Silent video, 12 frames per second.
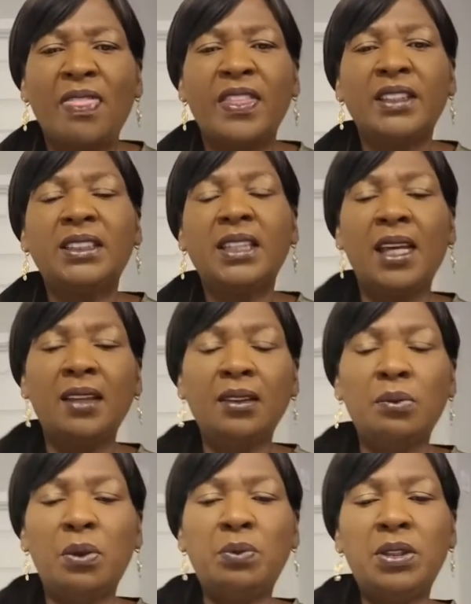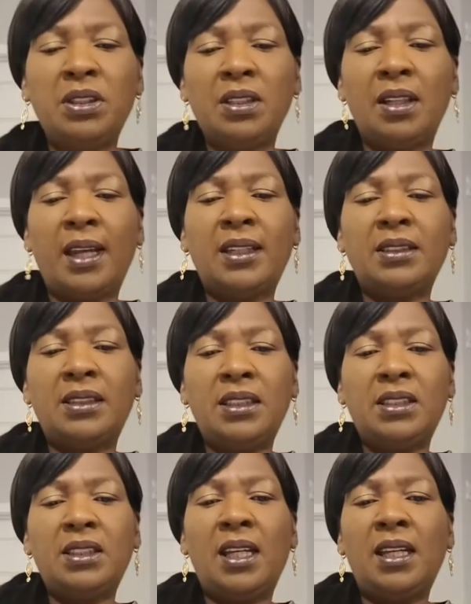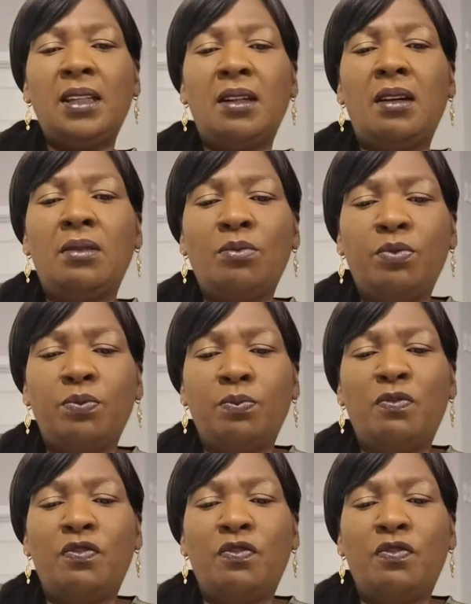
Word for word: the 10th when we did like a DJ um,